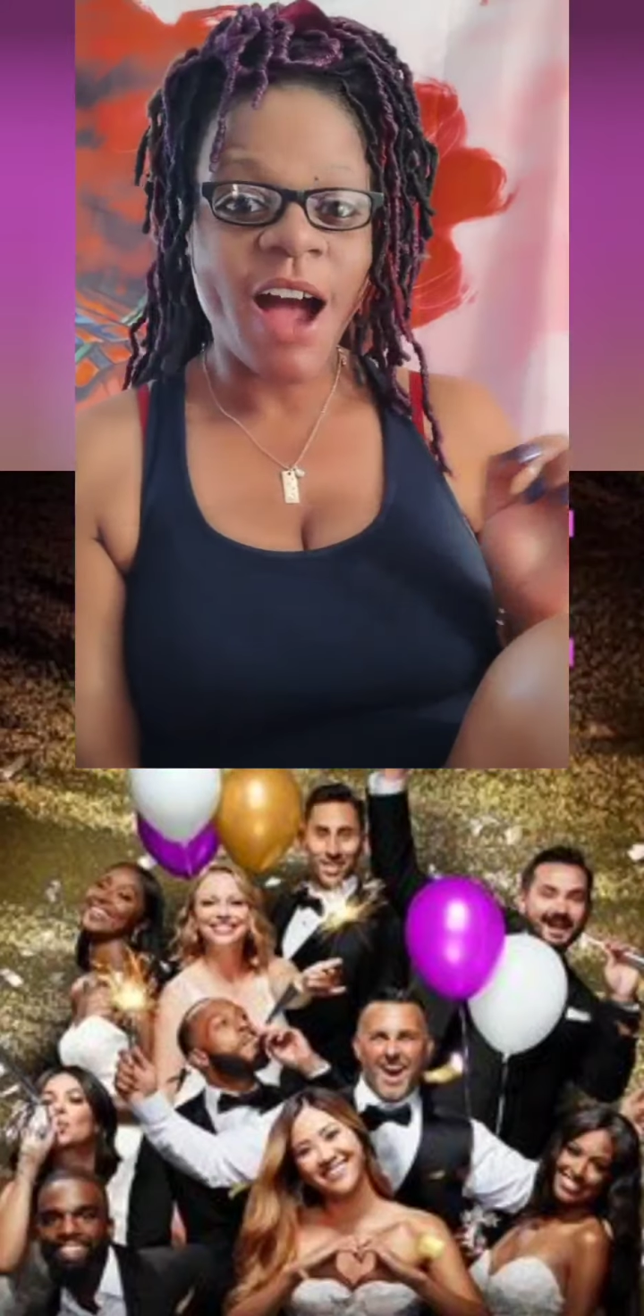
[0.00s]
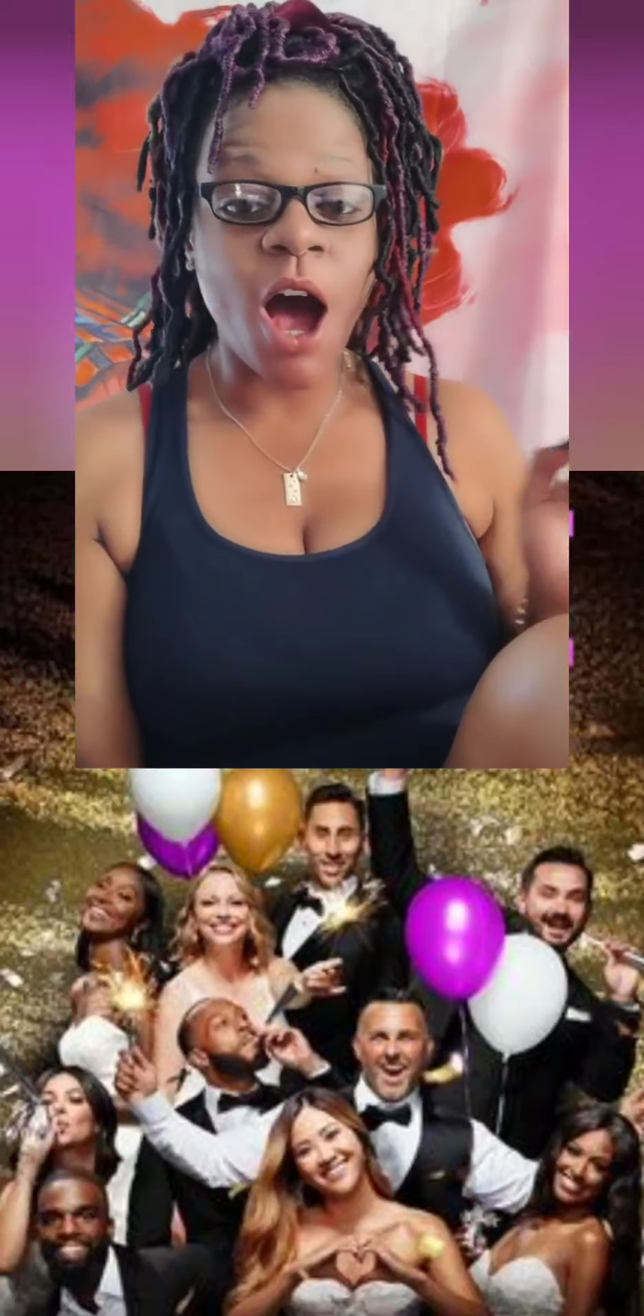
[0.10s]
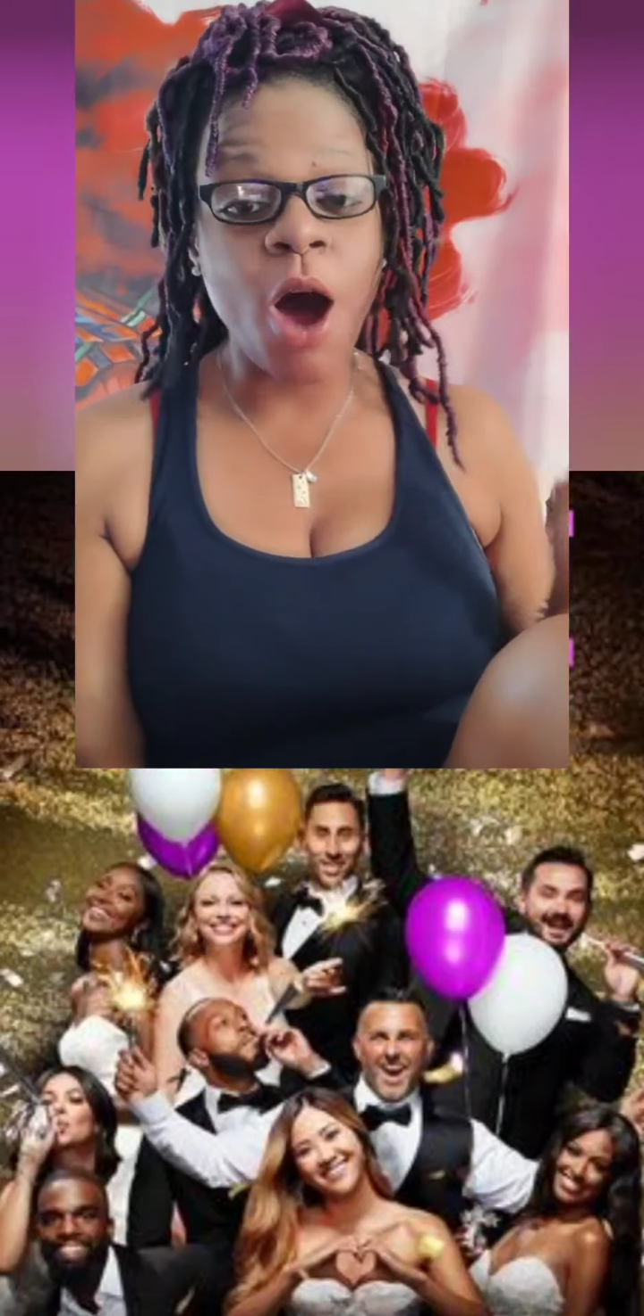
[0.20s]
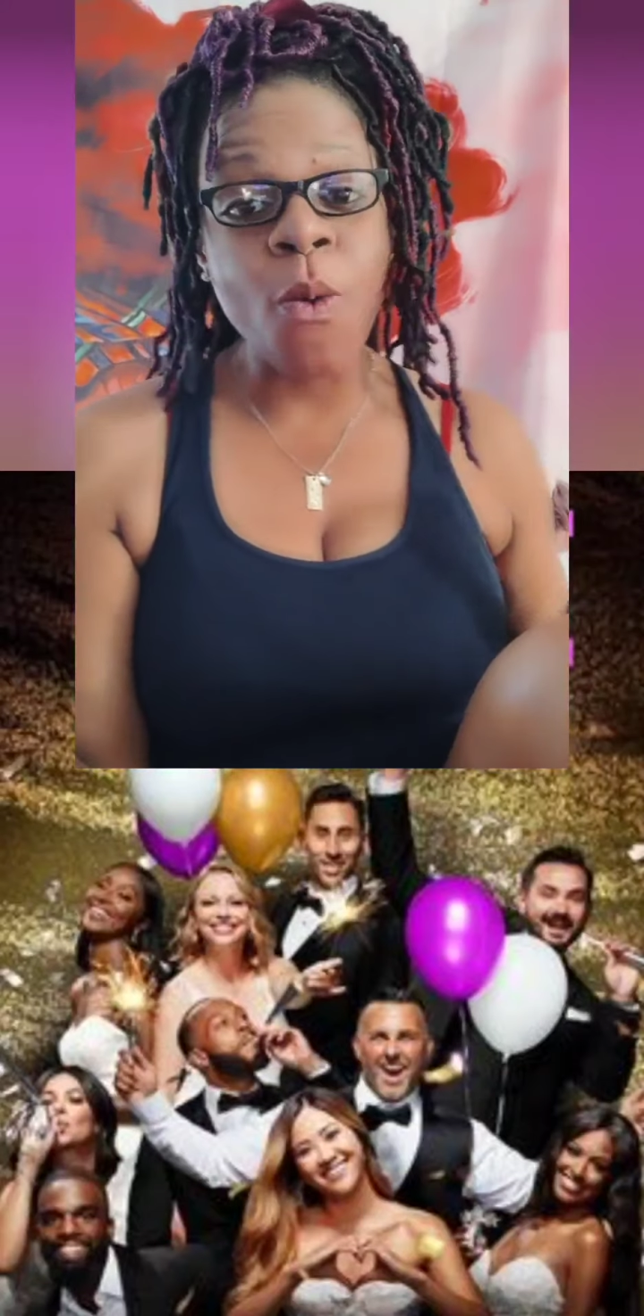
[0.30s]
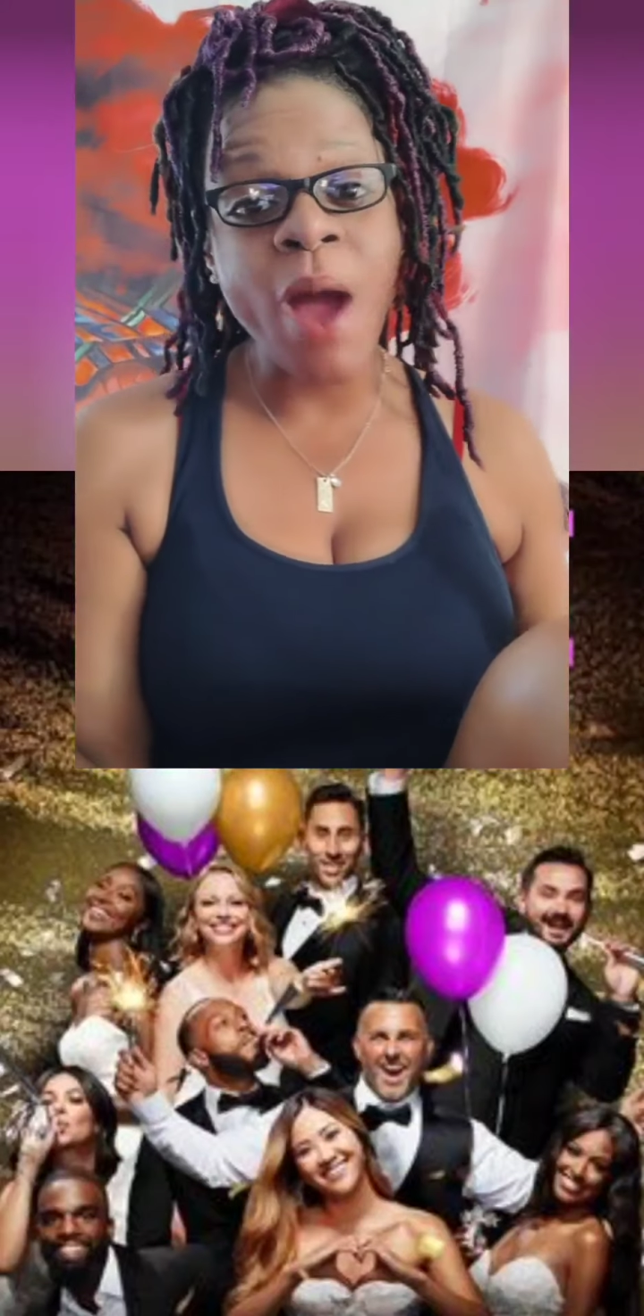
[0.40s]

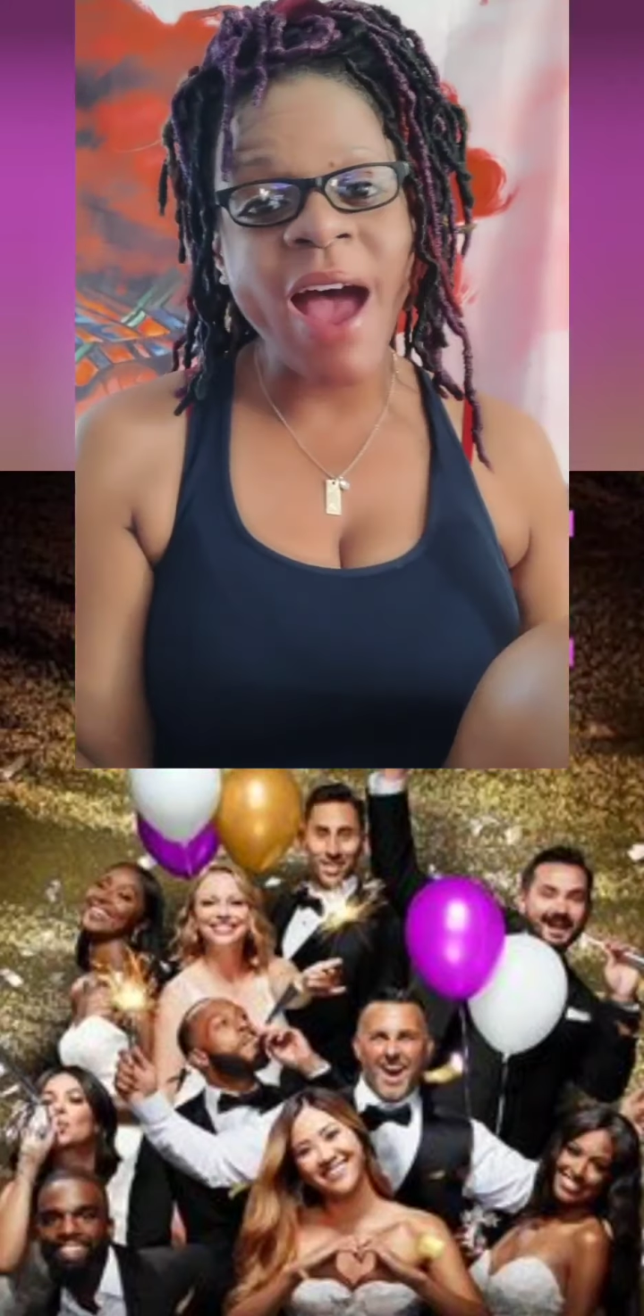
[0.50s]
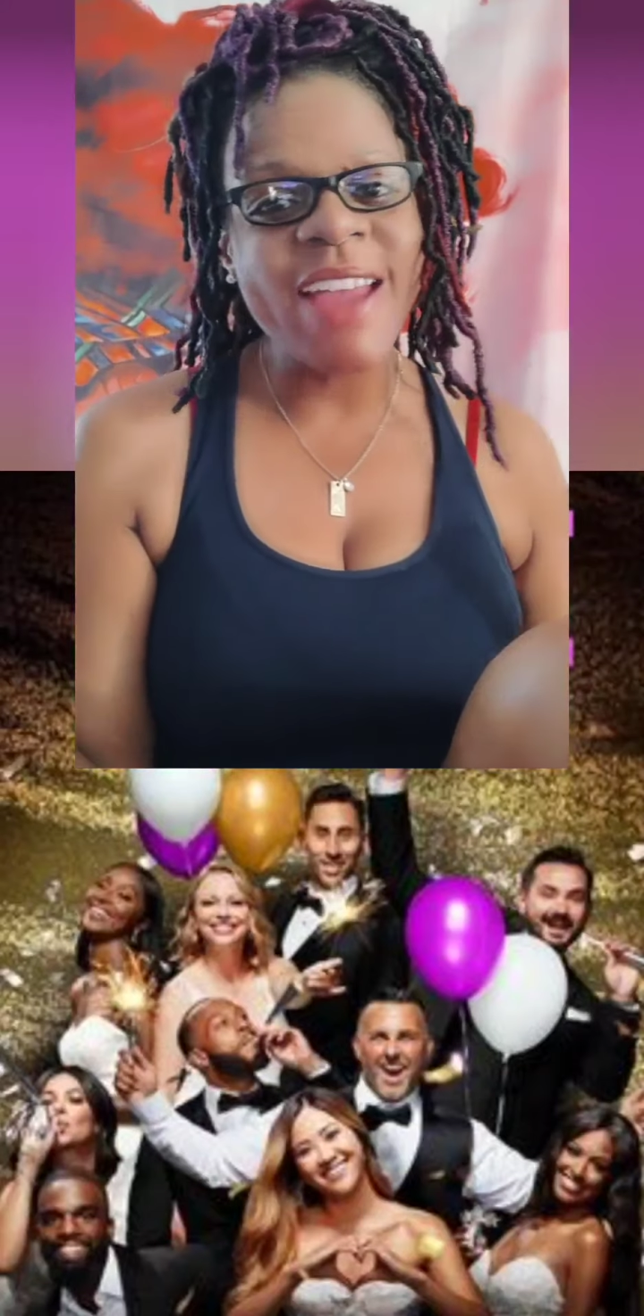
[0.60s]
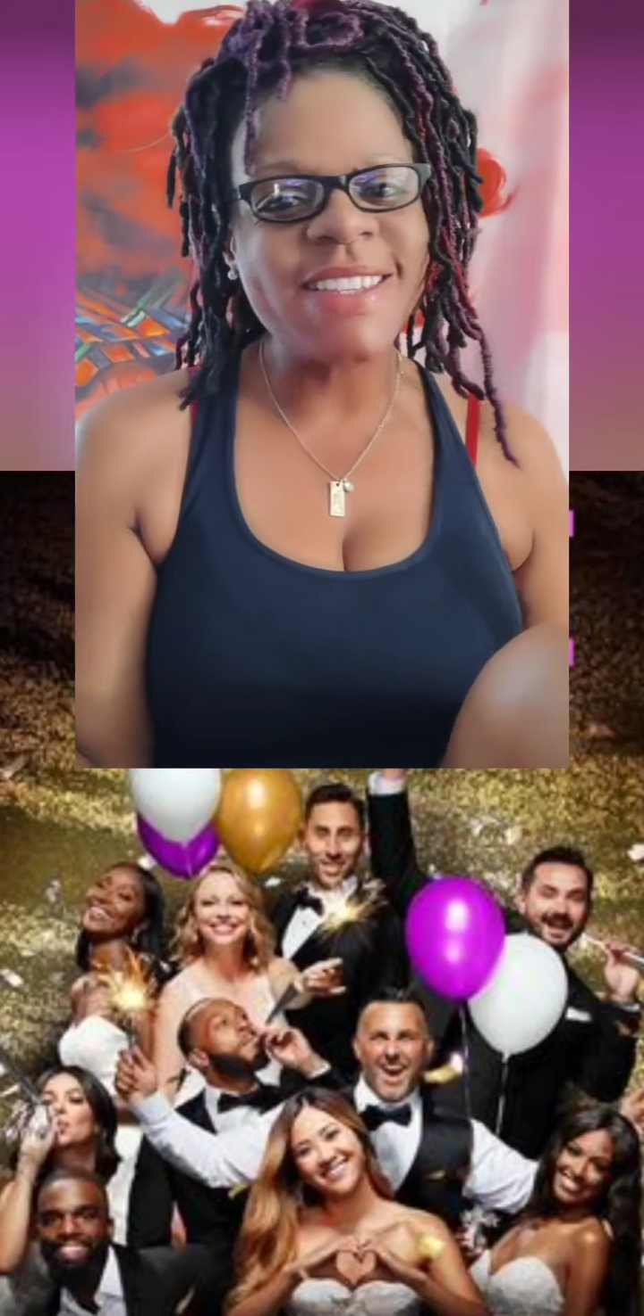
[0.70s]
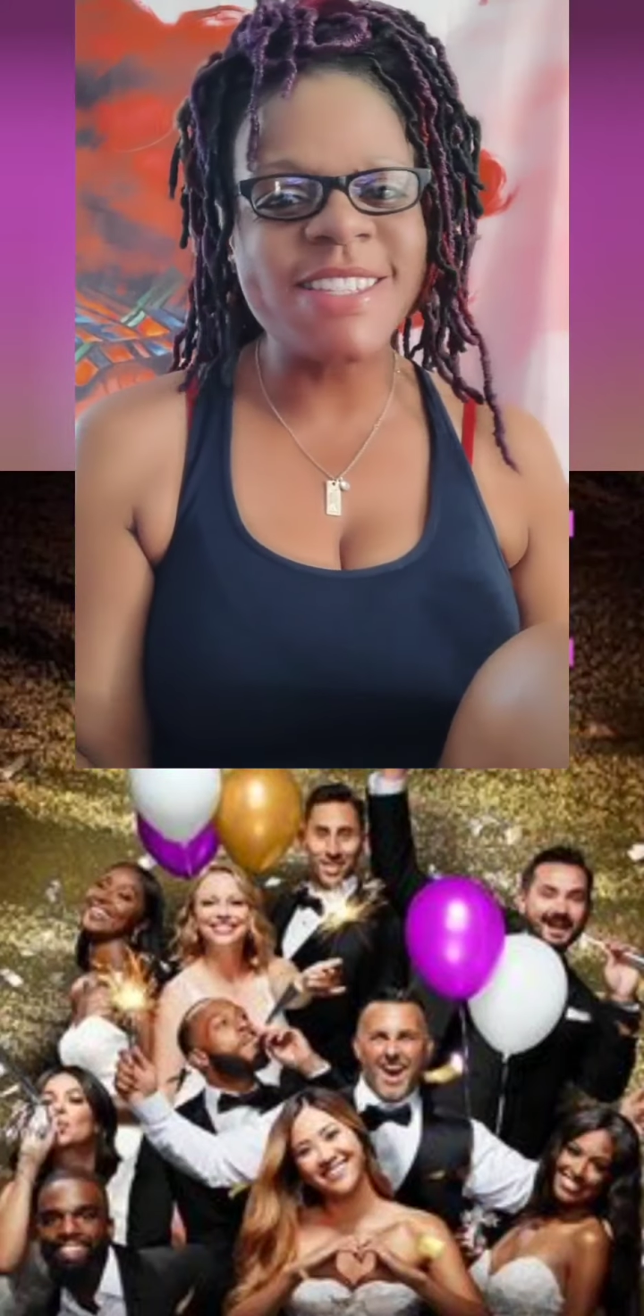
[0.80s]
All right.